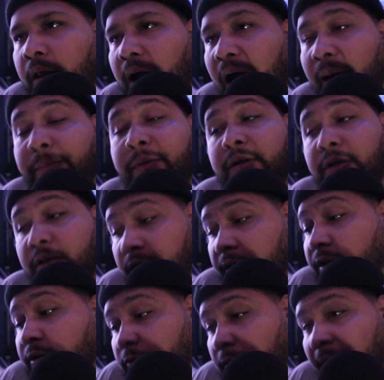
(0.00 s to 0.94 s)
I'm in the
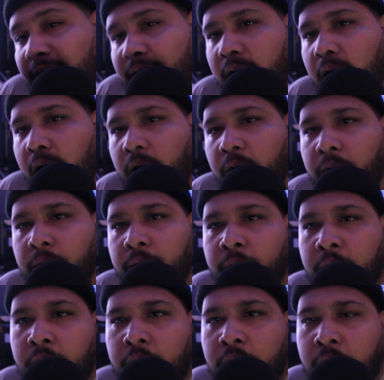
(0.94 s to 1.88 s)
hood right now,
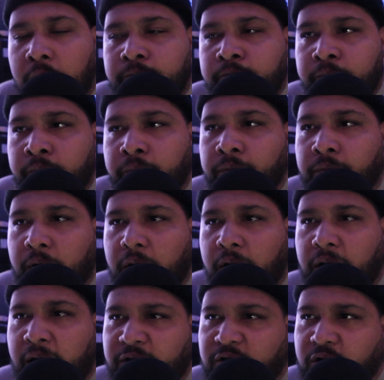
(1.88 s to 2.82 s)

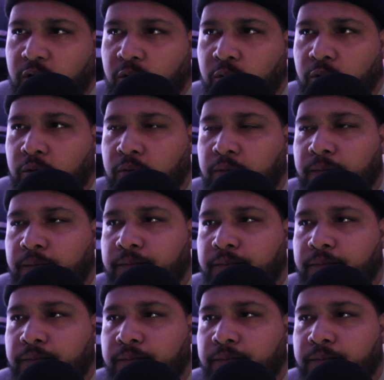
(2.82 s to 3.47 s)
and that's cool.